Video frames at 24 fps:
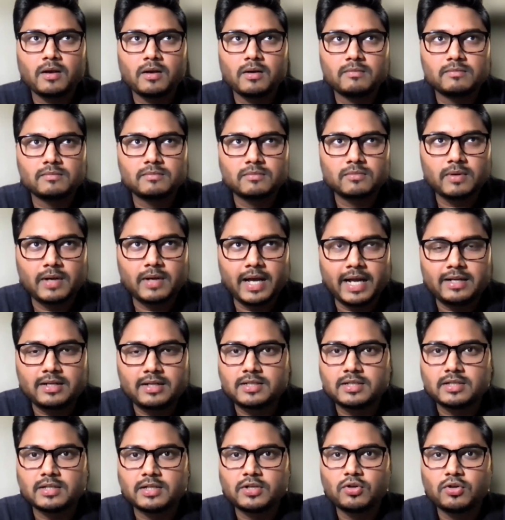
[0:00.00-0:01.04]
at
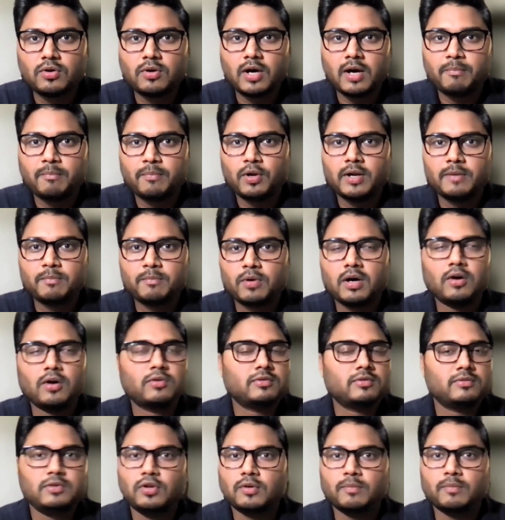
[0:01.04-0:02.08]
a bullet
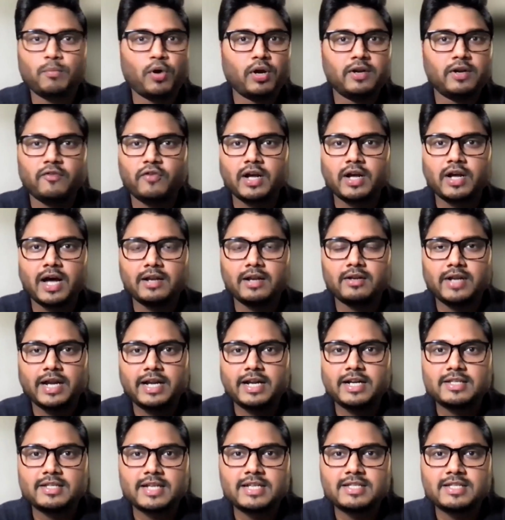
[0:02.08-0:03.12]
point of a gun,
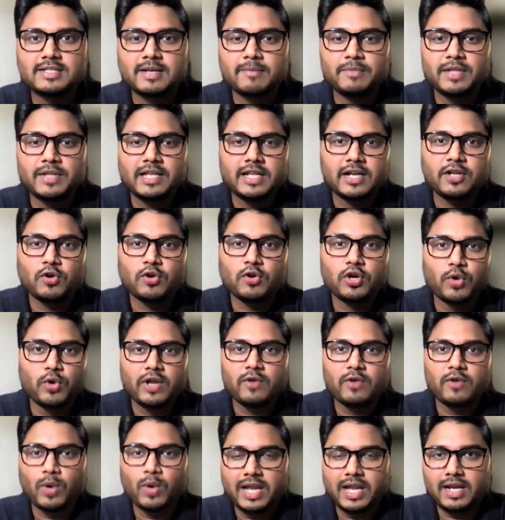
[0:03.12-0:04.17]
right? It's something that you're
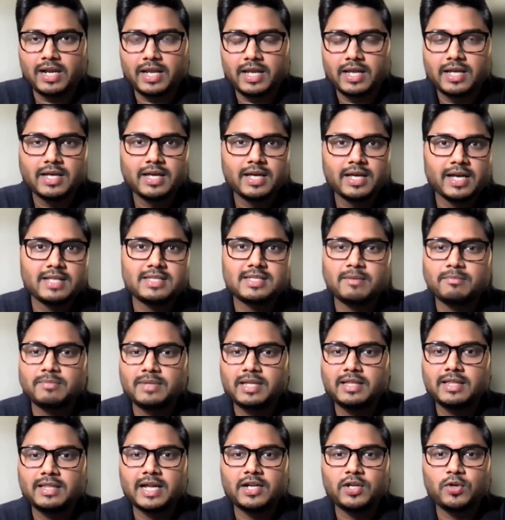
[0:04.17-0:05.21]
doing willingly. It's
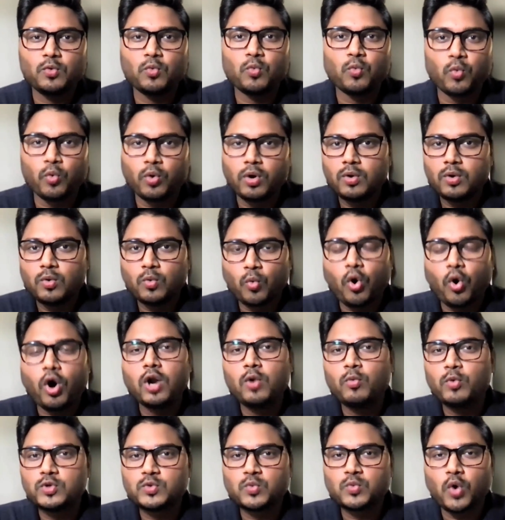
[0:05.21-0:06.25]
something that you
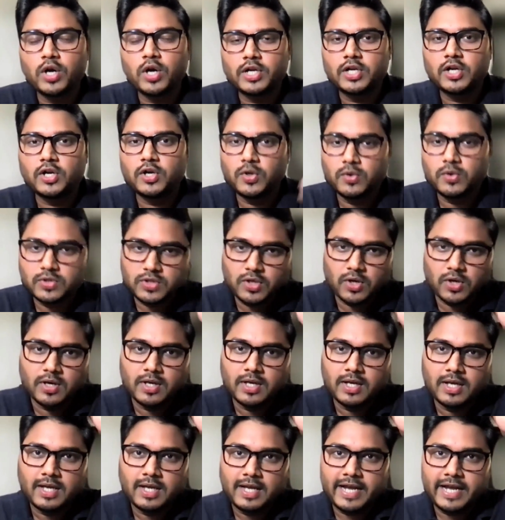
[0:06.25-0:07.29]
always wanted to do. So
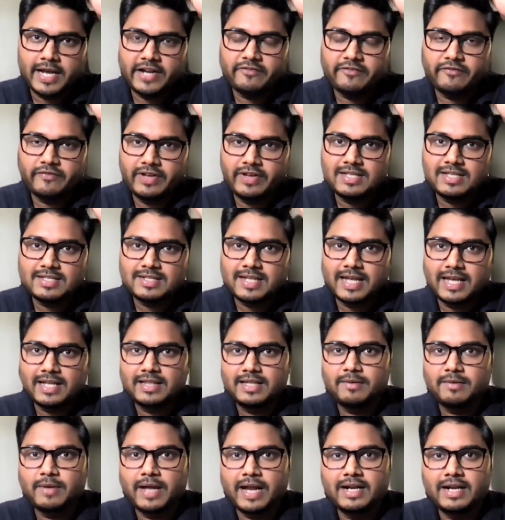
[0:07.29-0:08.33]
it feels like
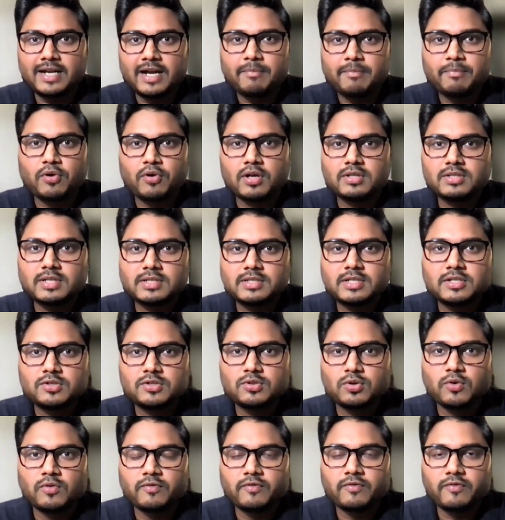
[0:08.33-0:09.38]
the entire process is
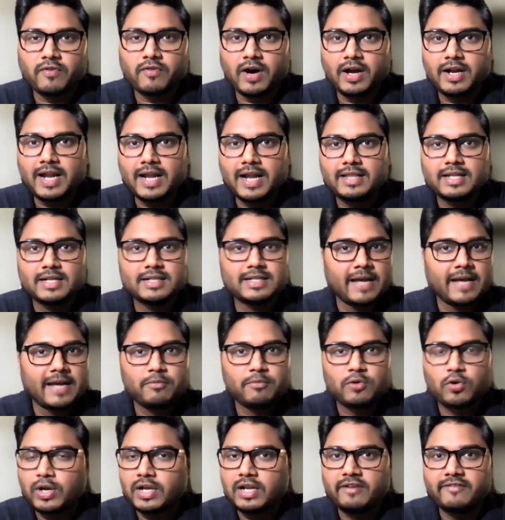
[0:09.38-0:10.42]
so fun, and the time
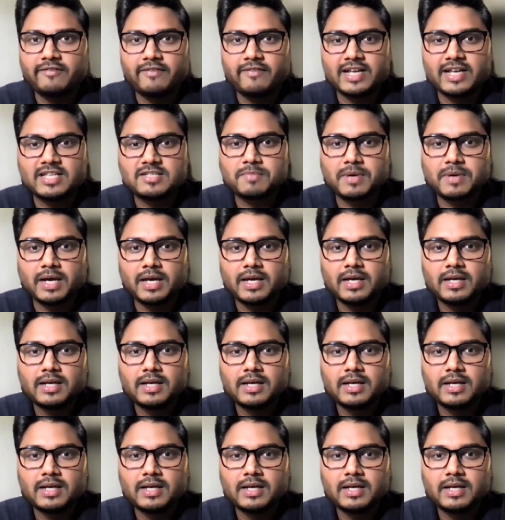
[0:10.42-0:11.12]
quickly flies by.